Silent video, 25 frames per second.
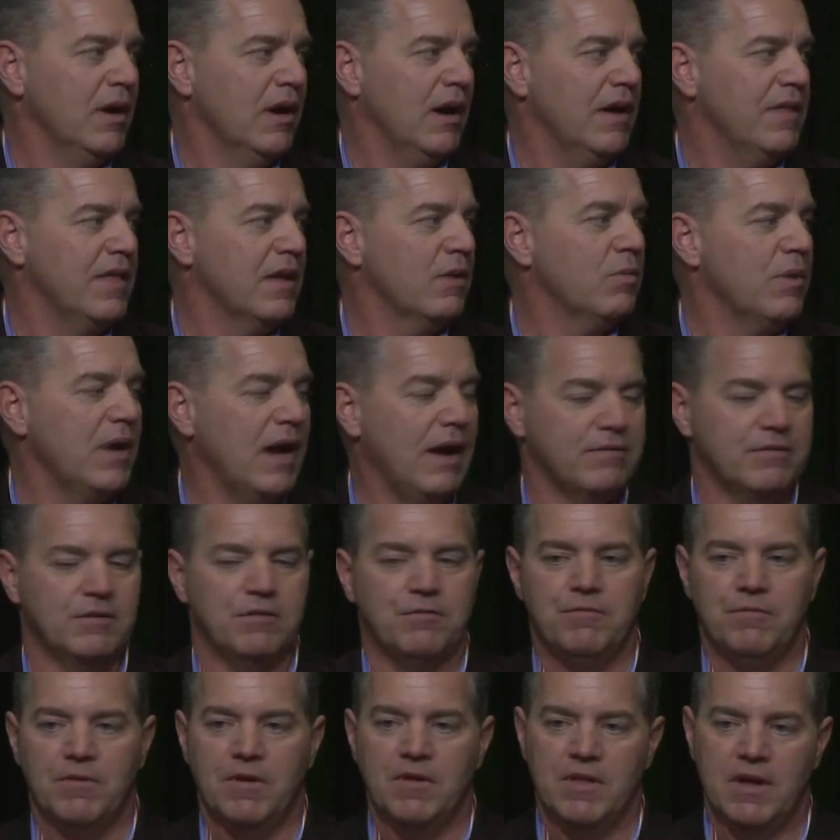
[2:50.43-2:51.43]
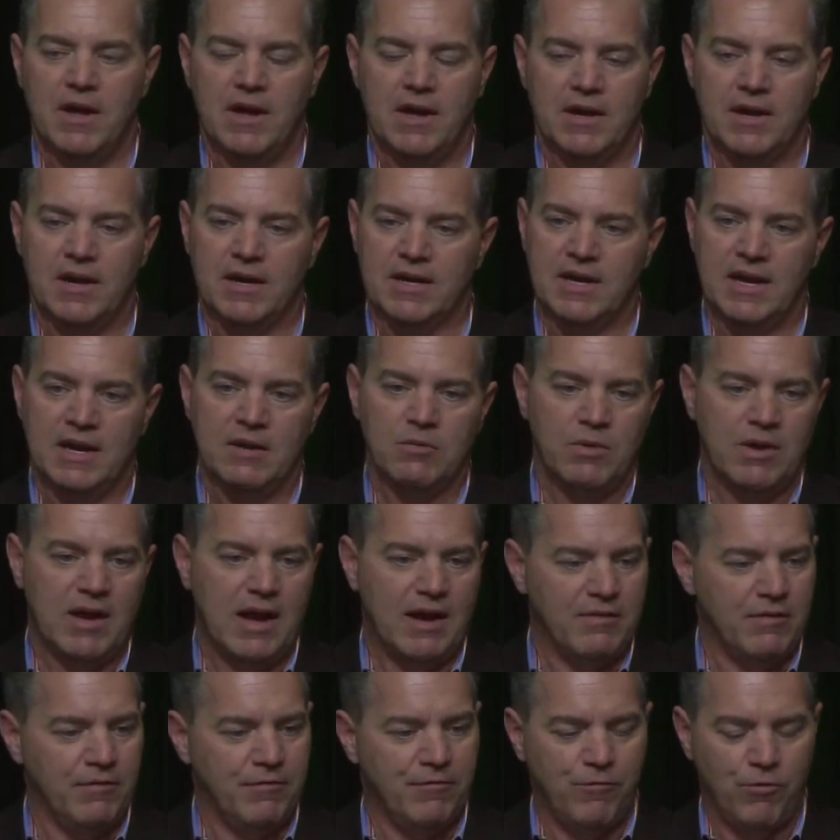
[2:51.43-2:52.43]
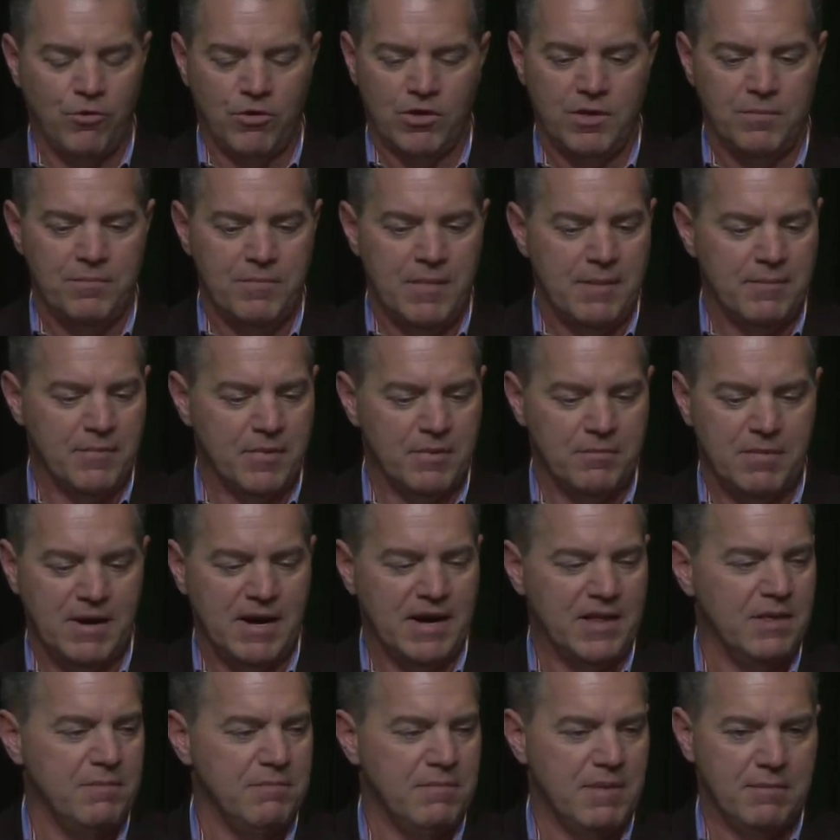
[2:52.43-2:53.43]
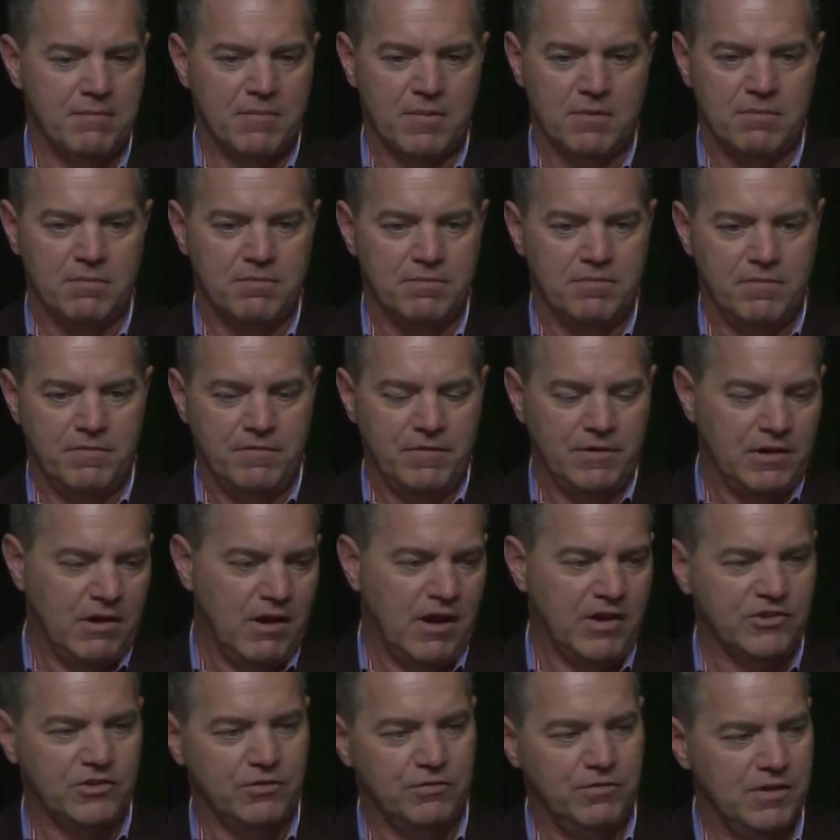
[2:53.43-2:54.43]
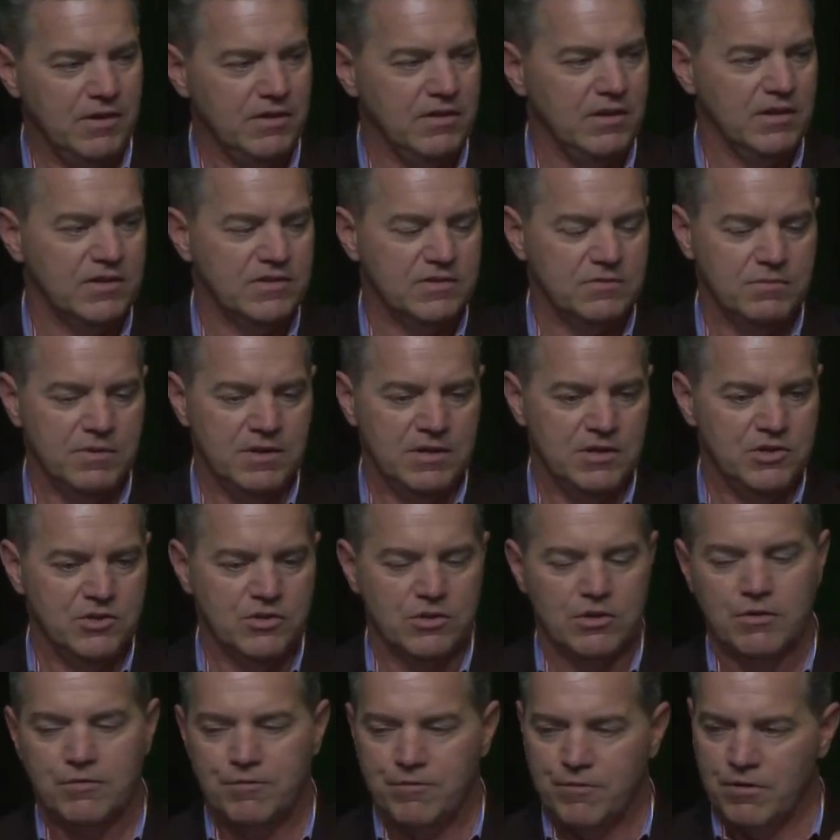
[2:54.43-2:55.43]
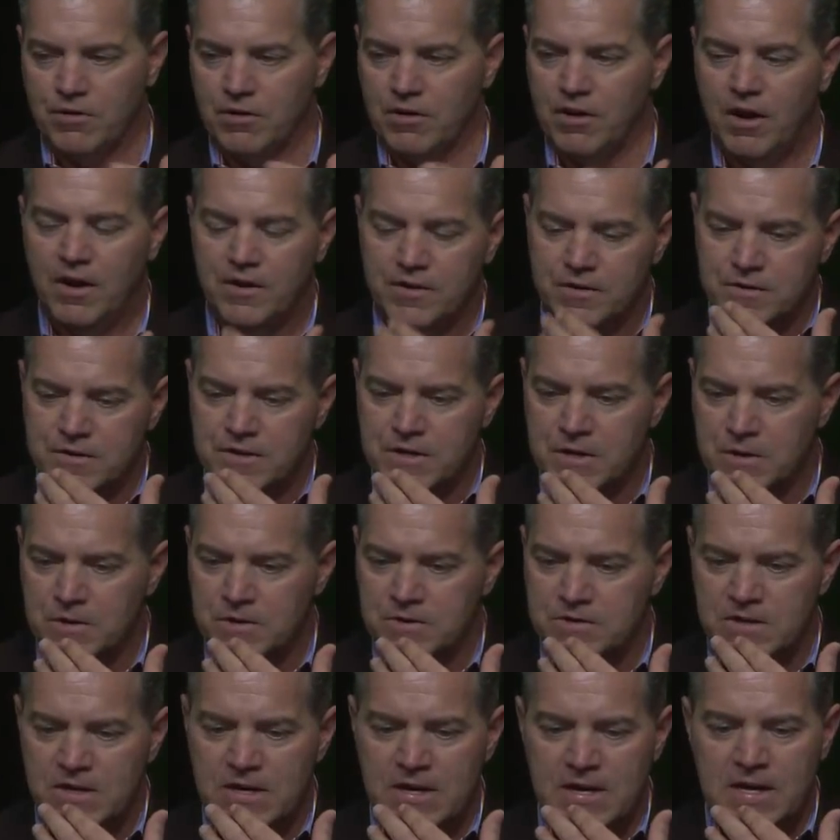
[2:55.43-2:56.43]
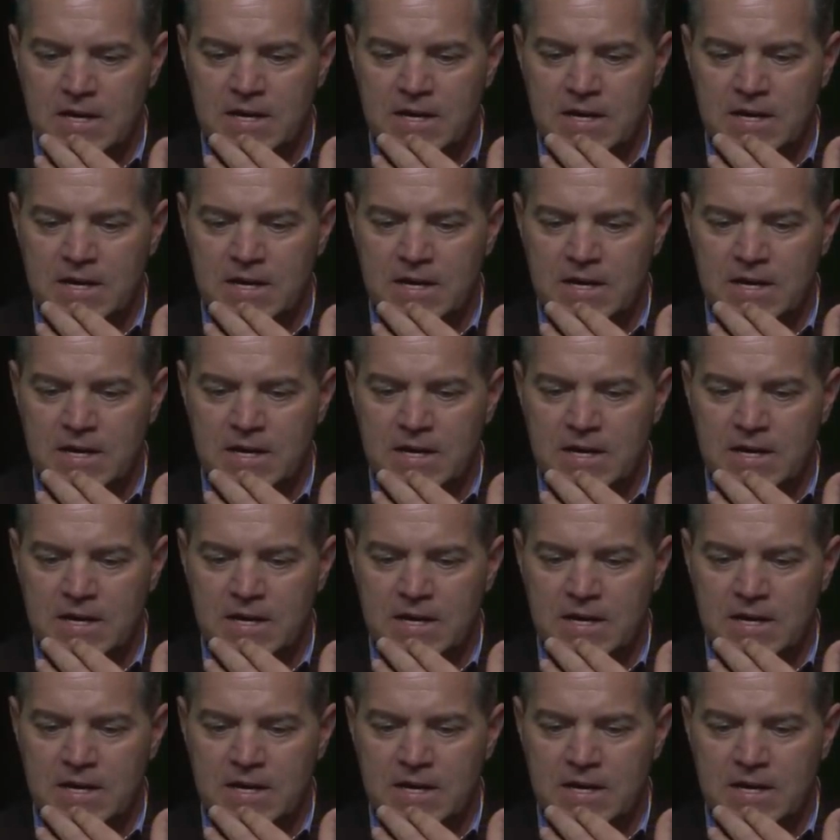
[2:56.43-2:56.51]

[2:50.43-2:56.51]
I think we have to, again, we have a for the member, by the member philosophy that's endured for 100 years.